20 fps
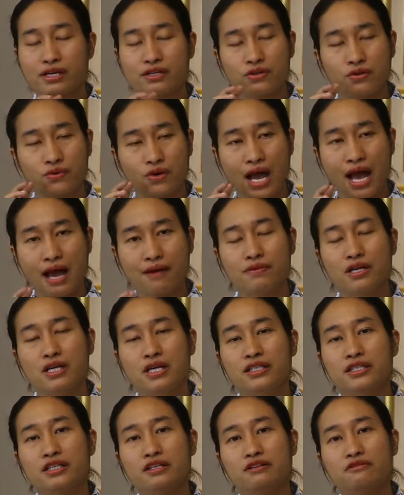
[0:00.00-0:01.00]
you have
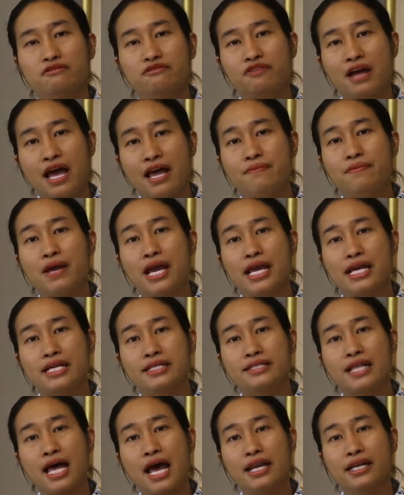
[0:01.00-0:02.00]
the fan page
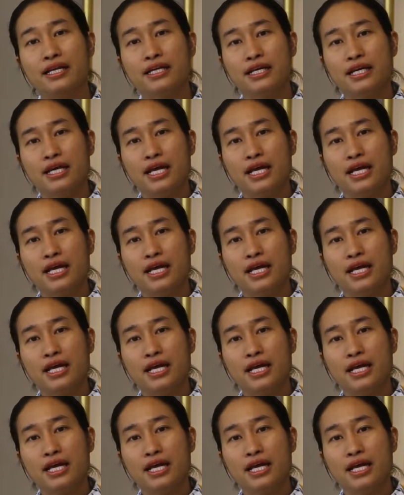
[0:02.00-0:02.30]
that